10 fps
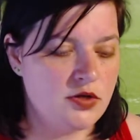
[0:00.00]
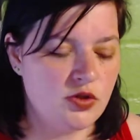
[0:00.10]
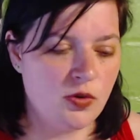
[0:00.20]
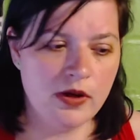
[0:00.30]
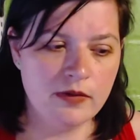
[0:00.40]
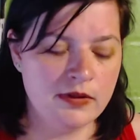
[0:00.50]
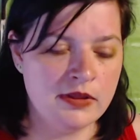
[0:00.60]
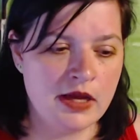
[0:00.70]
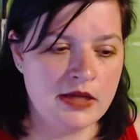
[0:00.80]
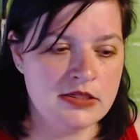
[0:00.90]
toying with
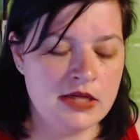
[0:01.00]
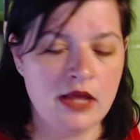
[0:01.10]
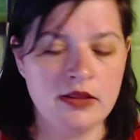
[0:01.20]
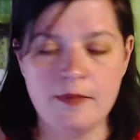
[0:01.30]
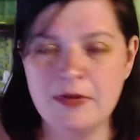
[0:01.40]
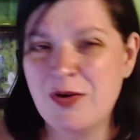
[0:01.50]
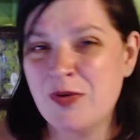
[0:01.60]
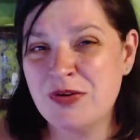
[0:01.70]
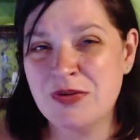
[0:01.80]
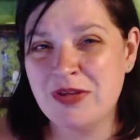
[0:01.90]
the idea, and let me know
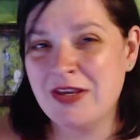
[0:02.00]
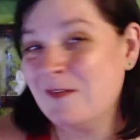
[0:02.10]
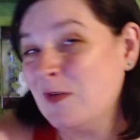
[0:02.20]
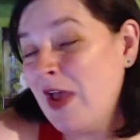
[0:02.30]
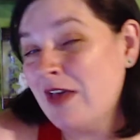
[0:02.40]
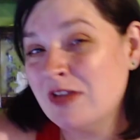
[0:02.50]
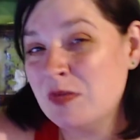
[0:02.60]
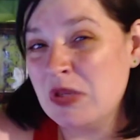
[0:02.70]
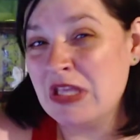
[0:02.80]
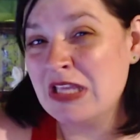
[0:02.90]
what you think if you have an
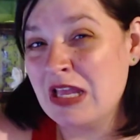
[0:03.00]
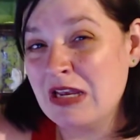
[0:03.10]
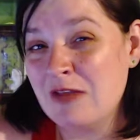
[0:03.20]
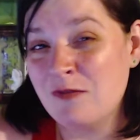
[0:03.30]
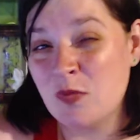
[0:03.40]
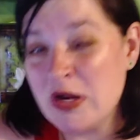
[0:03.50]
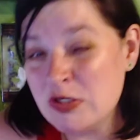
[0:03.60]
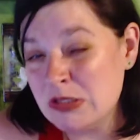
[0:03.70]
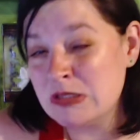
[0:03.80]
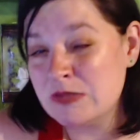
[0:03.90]
opinion, if you're
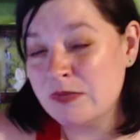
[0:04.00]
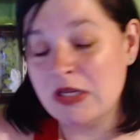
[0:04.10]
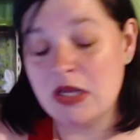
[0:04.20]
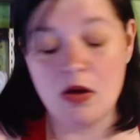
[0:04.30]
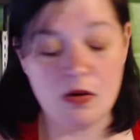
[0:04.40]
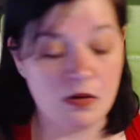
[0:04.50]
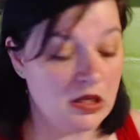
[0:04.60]
watching this video.